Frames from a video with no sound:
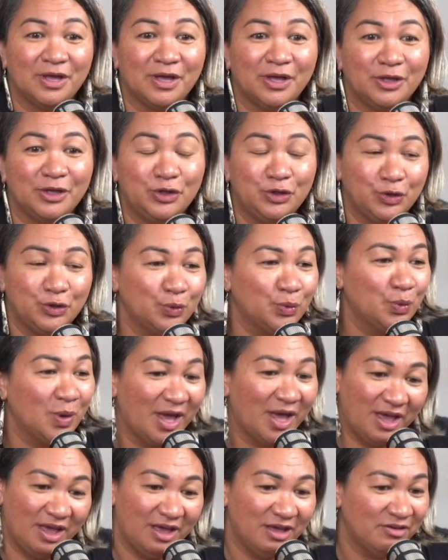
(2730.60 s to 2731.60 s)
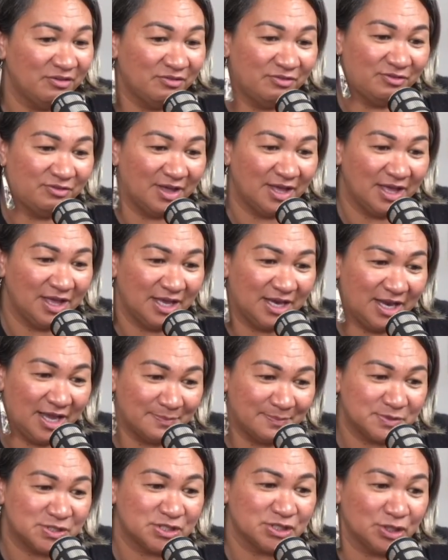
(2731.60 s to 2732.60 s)
You have an
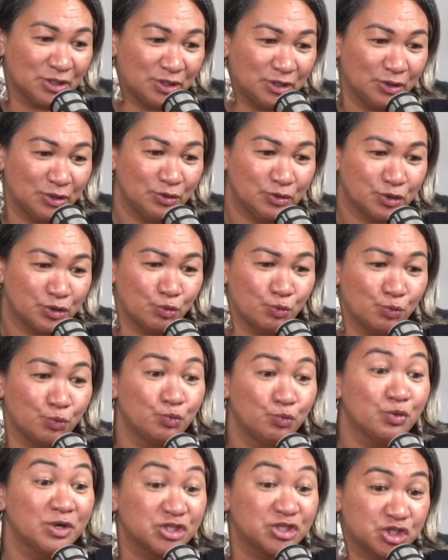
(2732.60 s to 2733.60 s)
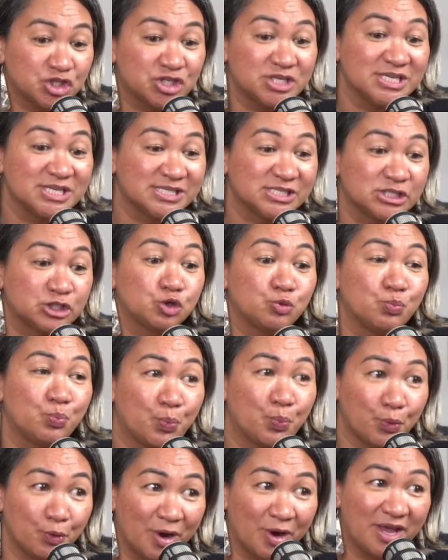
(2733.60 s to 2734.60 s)
absolute richness to
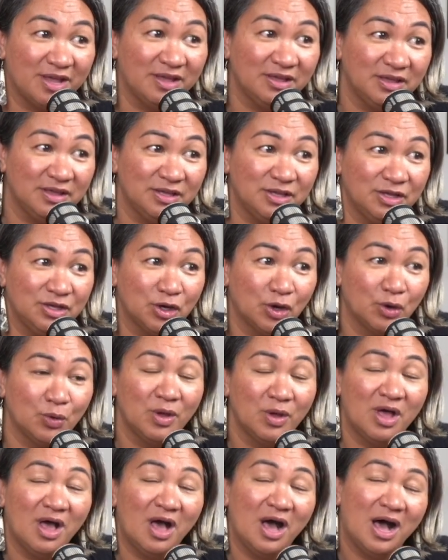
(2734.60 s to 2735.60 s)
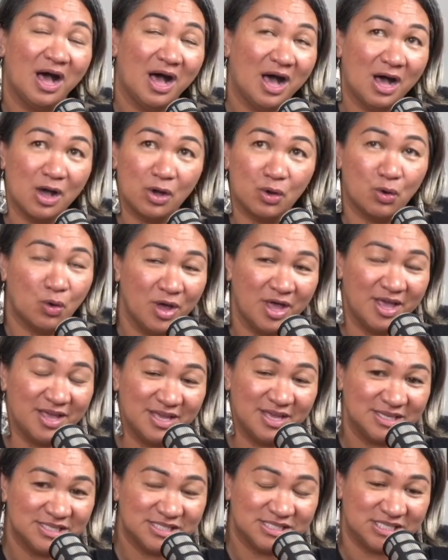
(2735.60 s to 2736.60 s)
bring, aha ko
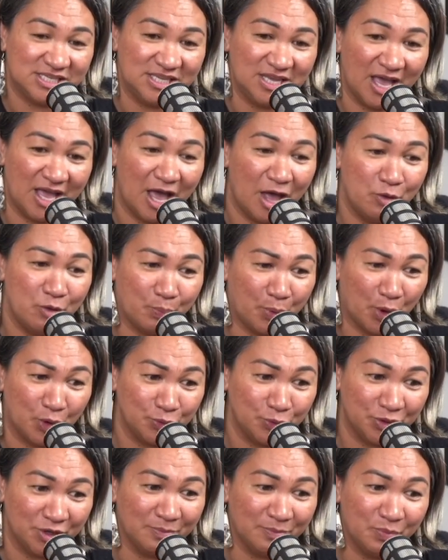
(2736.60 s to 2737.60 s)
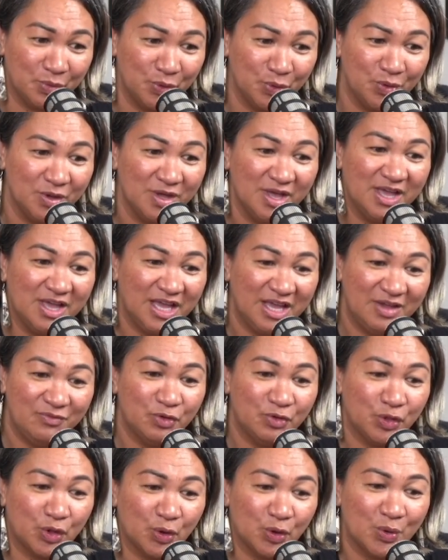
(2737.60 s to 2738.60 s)
he iti he paunamu,
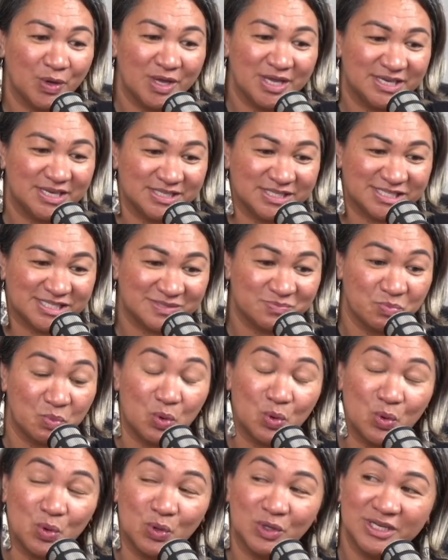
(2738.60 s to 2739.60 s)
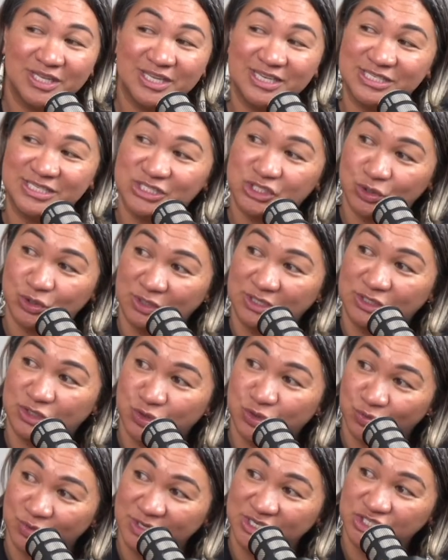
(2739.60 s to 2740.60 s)
even though it is small, it is still a
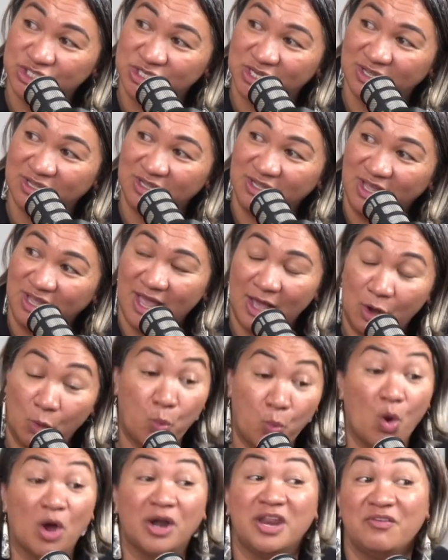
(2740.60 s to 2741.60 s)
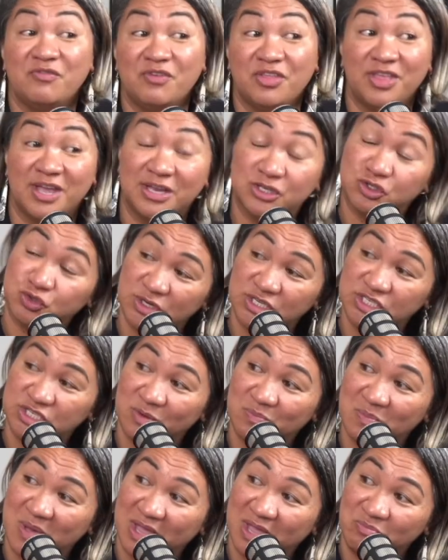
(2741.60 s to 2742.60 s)
treasure, whatever that
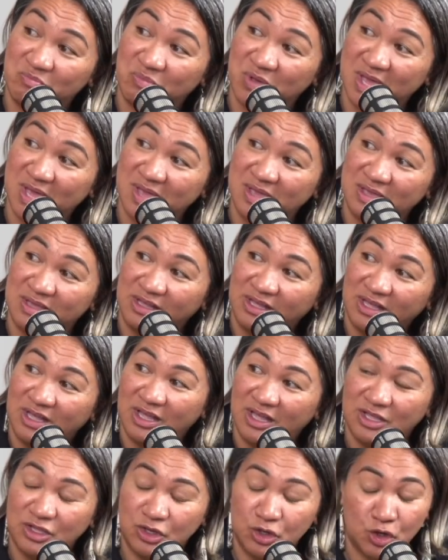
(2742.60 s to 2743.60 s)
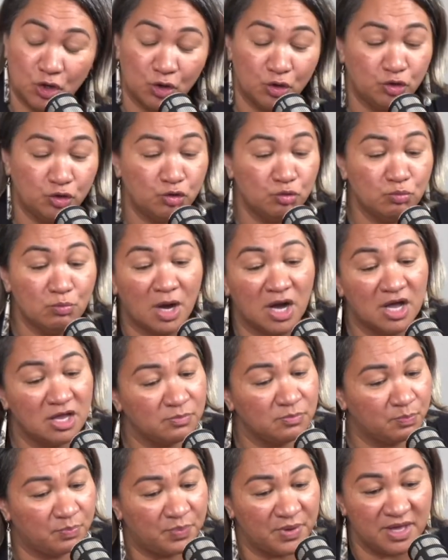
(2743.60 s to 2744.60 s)
treasure may be. You
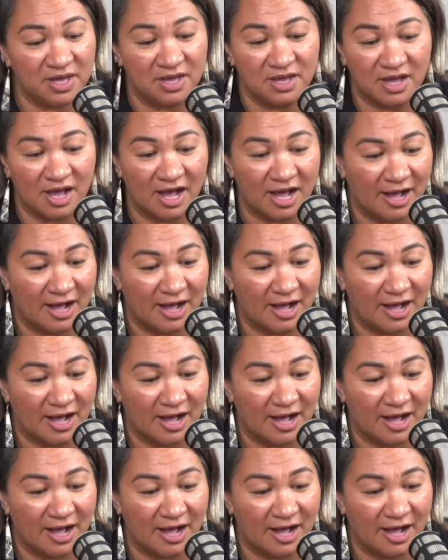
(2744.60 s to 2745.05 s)
might be,